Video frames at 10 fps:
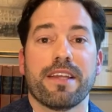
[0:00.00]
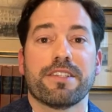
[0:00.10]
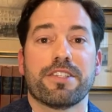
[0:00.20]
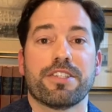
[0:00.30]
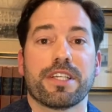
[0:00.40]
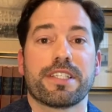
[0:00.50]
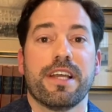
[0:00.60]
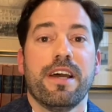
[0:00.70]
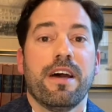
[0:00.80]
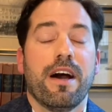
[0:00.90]
that is
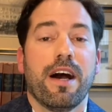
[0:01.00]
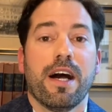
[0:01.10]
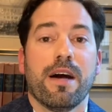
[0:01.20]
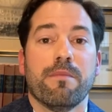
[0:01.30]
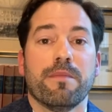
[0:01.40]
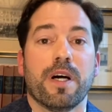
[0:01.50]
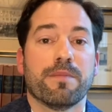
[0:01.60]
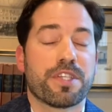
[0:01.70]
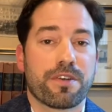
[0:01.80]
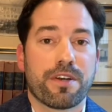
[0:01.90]
just um,
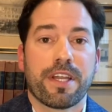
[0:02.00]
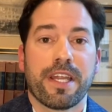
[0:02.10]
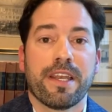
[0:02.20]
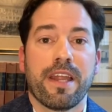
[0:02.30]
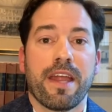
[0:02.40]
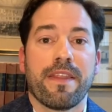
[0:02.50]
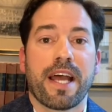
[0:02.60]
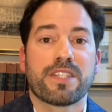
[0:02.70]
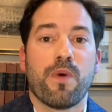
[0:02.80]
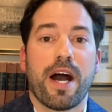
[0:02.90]
absurd, and and
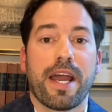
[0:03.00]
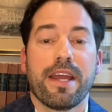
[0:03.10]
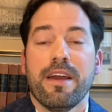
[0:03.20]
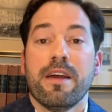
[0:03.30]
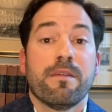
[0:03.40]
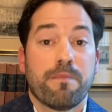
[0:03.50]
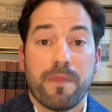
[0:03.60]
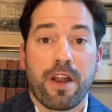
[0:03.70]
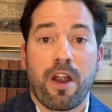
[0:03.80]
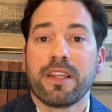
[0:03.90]
that's why
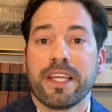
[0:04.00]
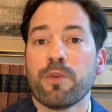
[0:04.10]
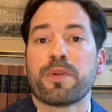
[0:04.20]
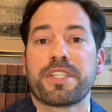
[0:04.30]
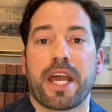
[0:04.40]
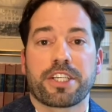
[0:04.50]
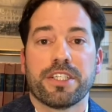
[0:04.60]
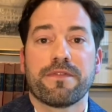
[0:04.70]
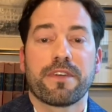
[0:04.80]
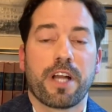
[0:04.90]
there are legal
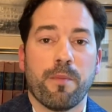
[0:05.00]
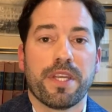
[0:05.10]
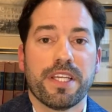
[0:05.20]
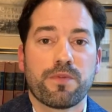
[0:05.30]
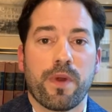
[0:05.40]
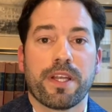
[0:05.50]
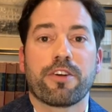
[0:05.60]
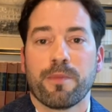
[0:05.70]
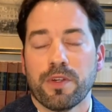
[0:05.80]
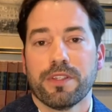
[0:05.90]
protections for companies when
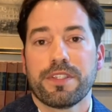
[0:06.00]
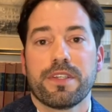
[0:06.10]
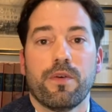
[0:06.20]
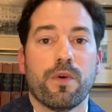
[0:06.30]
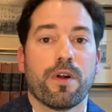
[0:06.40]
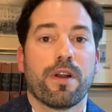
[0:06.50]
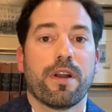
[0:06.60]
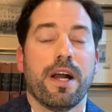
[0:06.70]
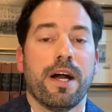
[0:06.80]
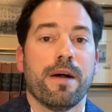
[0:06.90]
criminals
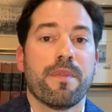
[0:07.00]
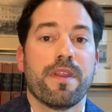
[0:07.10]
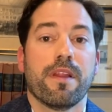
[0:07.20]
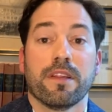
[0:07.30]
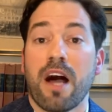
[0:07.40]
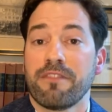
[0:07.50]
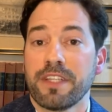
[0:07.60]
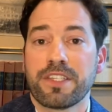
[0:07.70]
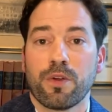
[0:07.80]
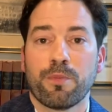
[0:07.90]
or um,
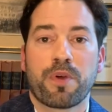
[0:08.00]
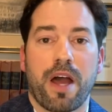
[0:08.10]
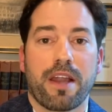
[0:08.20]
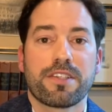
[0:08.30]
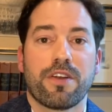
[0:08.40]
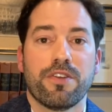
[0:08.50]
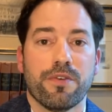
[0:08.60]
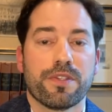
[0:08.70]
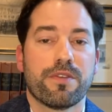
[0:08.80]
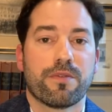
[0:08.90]
lawfully sold products are
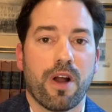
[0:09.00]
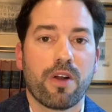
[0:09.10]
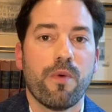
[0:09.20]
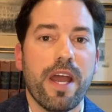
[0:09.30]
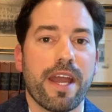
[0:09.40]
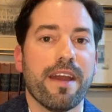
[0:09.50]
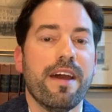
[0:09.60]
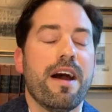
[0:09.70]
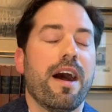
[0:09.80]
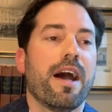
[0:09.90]
used the wrong way.
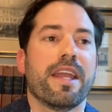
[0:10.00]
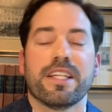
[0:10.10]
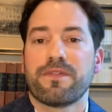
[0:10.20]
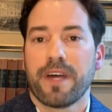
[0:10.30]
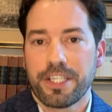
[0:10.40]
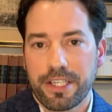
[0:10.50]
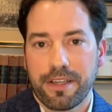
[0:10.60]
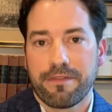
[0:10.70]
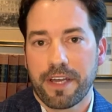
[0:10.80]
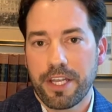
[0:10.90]
Uh, and it's funny,
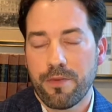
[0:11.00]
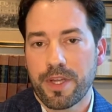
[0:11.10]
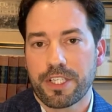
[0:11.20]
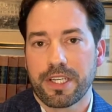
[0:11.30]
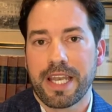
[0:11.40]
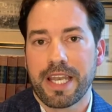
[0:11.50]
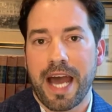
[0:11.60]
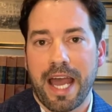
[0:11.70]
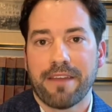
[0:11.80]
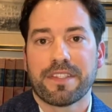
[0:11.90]
funny you mentioned
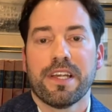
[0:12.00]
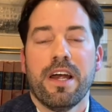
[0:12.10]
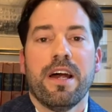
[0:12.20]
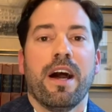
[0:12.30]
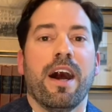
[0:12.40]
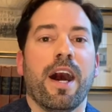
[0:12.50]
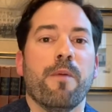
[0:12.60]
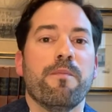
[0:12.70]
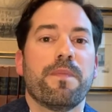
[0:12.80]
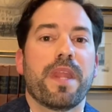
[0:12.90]
knives.
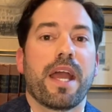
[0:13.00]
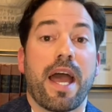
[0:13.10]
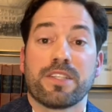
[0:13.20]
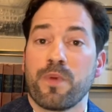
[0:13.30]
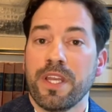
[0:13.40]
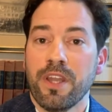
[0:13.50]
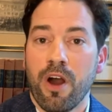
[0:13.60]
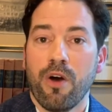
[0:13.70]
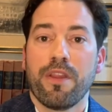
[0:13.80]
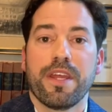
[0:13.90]
Um, as we
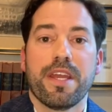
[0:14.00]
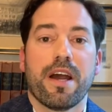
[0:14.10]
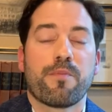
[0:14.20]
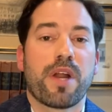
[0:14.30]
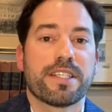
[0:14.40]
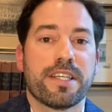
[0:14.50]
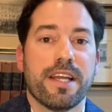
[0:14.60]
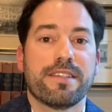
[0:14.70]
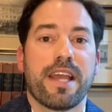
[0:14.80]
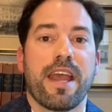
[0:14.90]
know, the uh,
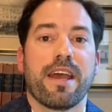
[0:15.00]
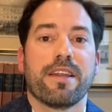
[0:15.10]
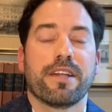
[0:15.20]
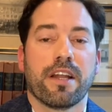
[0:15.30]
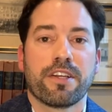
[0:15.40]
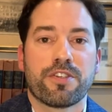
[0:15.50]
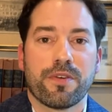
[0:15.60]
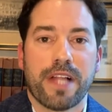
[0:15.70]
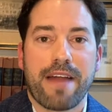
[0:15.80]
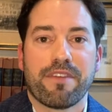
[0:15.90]
president and gun
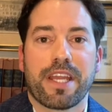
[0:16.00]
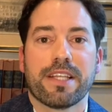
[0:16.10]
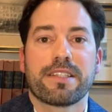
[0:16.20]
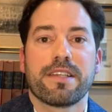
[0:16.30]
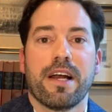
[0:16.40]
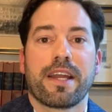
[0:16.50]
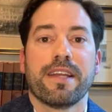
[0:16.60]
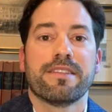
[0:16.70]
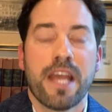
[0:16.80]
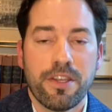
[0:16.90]
control advocates uh,
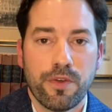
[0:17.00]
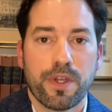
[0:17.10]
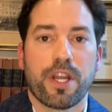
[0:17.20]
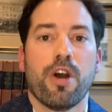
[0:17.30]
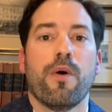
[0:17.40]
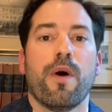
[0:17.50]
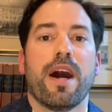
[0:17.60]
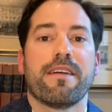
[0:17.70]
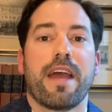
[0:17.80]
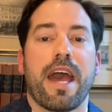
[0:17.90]
continue to go
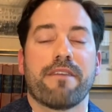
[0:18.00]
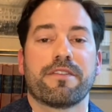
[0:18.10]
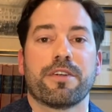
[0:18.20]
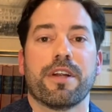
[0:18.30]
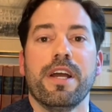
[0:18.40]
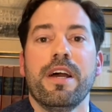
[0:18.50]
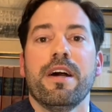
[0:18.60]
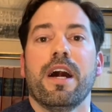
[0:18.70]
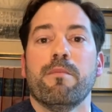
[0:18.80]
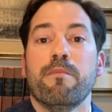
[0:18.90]
uh, after
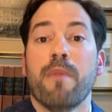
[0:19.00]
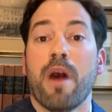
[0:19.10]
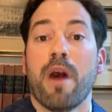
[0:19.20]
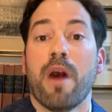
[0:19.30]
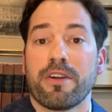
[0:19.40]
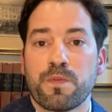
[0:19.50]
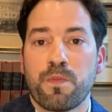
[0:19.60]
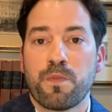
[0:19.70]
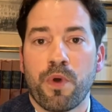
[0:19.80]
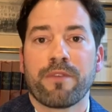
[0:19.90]
uh, modern
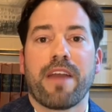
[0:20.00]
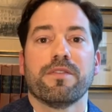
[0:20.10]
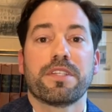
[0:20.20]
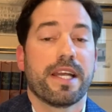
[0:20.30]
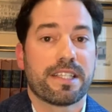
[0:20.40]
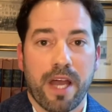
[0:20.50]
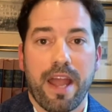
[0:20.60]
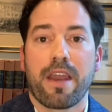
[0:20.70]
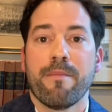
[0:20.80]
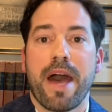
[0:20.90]
sporting rifles, a
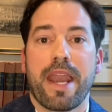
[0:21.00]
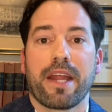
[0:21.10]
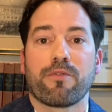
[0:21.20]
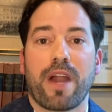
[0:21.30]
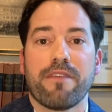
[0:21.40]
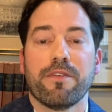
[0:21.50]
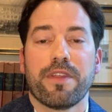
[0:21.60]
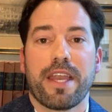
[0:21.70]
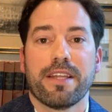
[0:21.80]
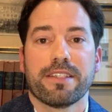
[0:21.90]
semi automatic
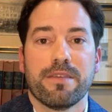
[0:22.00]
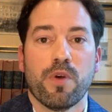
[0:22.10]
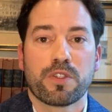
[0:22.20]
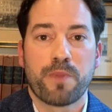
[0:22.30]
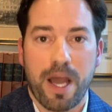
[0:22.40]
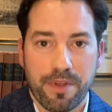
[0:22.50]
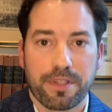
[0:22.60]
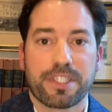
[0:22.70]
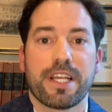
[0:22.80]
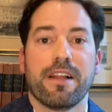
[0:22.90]
rifle that is the most
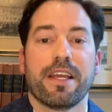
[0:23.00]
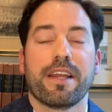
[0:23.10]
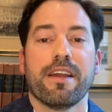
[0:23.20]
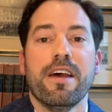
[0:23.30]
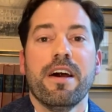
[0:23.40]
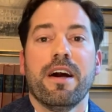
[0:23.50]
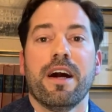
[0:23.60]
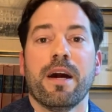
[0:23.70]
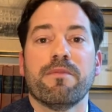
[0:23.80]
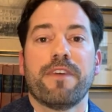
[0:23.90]
popular selling
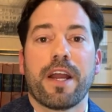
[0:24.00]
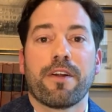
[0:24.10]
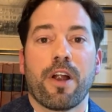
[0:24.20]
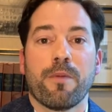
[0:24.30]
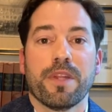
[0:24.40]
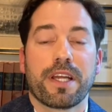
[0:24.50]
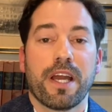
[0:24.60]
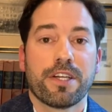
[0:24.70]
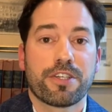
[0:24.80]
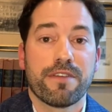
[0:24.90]
um, firearm in the
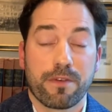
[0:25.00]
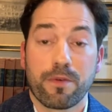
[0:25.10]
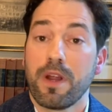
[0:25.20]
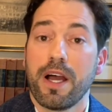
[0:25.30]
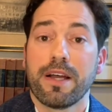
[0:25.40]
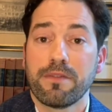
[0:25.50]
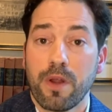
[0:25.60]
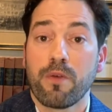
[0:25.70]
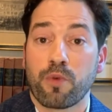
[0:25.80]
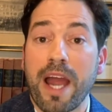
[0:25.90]
country for uh,
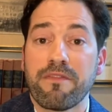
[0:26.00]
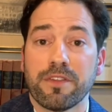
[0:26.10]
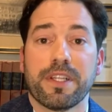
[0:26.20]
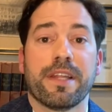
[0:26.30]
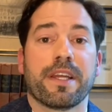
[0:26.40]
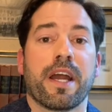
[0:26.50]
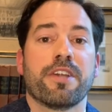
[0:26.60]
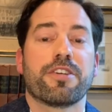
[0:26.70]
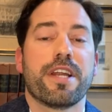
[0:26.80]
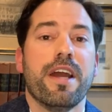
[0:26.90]
rifle in the
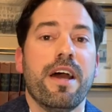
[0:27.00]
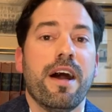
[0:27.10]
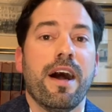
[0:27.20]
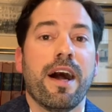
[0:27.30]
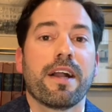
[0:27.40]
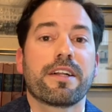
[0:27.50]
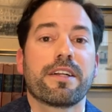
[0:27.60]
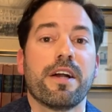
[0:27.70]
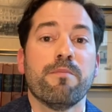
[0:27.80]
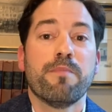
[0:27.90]
country, uh,
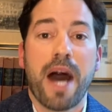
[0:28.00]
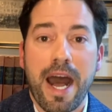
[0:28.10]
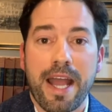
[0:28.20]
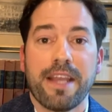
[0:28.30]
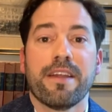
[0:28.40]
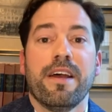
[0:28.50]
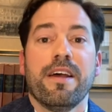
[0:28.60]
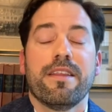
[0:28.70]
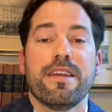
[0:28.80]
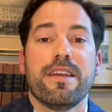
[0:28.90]
combined
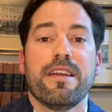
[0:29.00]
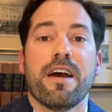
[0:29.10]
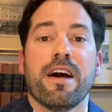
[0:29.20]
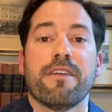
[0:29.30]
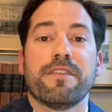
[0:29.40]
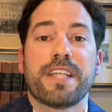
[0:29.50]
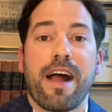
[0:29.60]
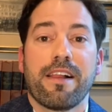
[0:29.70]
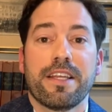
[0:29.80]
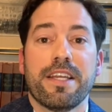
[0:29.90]
the uh,
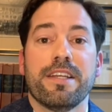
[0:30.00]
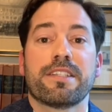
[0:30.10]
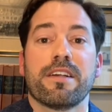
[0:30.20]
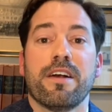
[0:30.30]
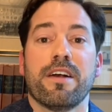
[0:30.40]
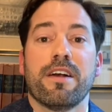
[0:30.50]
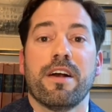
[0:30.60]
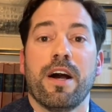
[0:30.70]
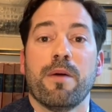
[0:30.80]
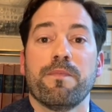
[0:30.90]
fatalities
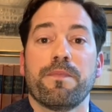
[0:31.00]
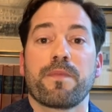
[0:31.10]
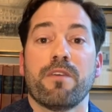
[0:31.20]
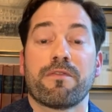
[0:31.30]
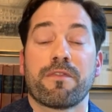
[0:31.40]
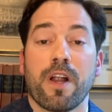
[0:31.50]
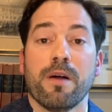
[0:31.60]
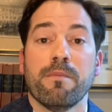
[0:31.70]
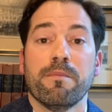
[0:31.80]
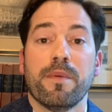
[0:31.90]
um,
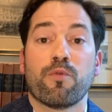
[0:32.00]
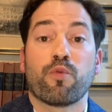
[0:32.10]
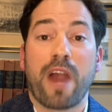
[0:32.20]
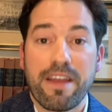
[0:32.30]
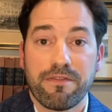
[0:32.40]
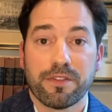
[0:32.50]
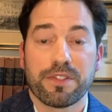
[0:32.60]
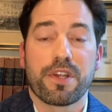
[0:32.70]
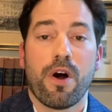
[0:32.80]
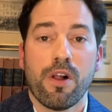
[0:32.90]
from
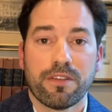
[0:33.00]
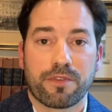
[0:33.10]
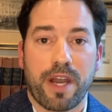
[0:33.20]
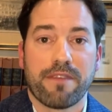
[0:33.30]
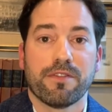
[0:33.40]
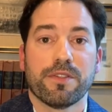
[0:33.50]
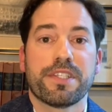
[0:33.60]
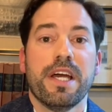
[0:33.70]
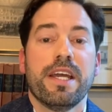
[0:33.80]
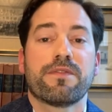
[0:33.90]
rifles, all of rifles,
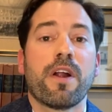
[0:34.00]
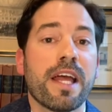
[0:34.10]
is far